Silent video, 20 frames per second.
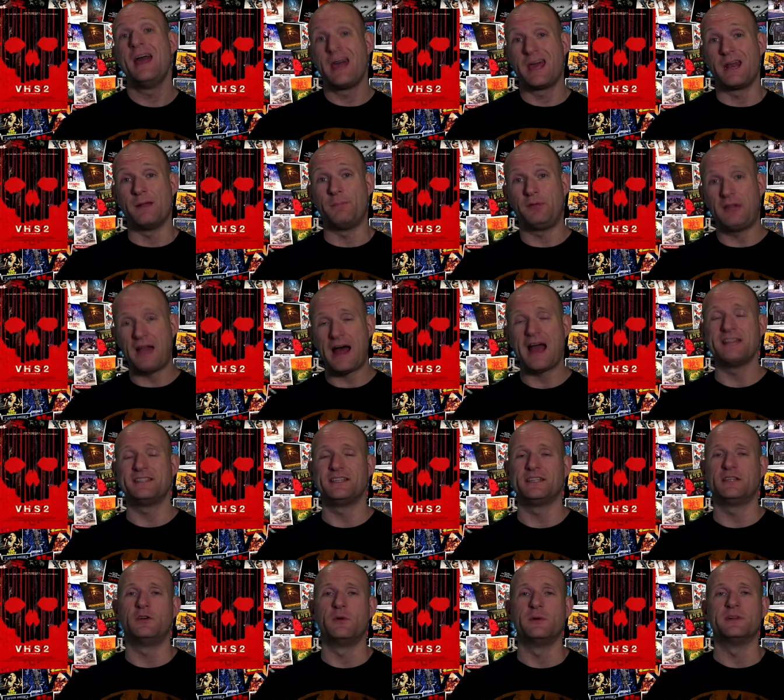and applies
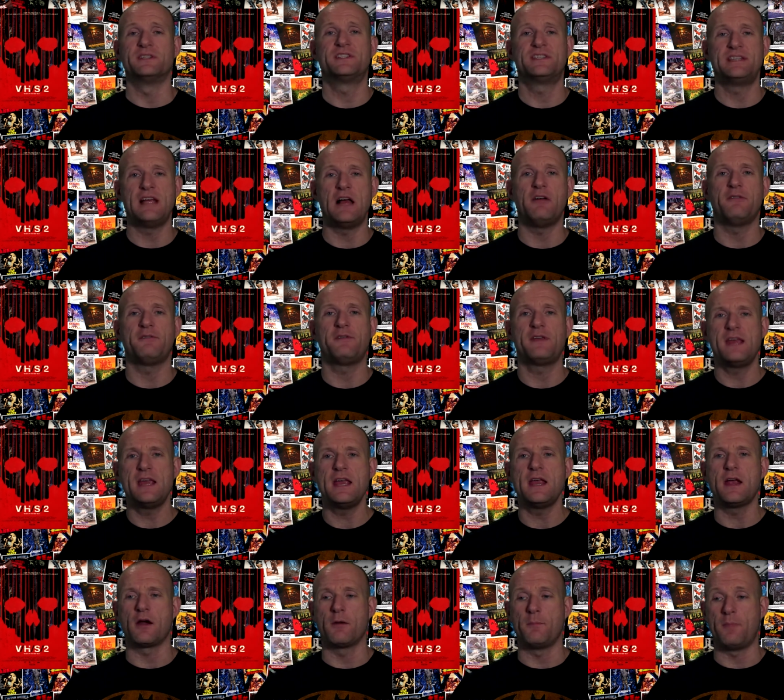it to itself
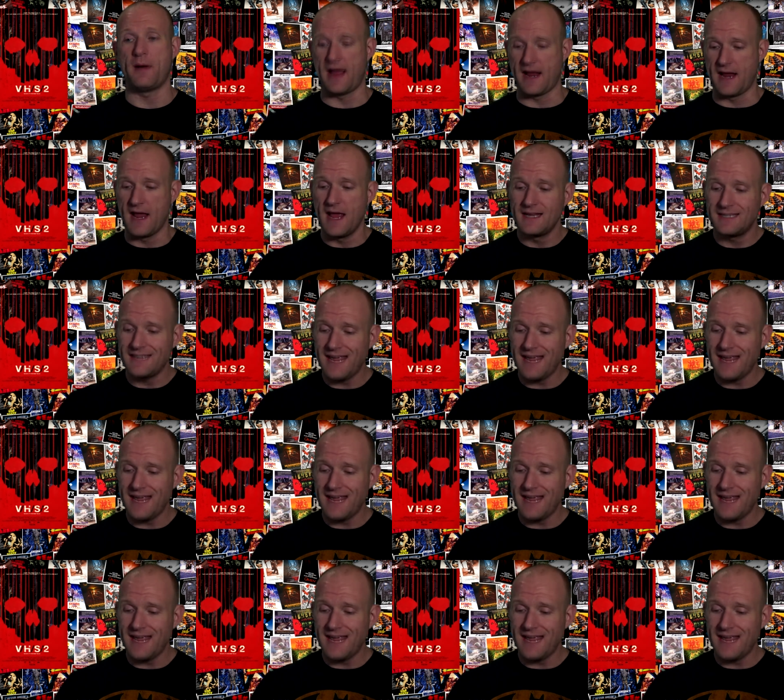here by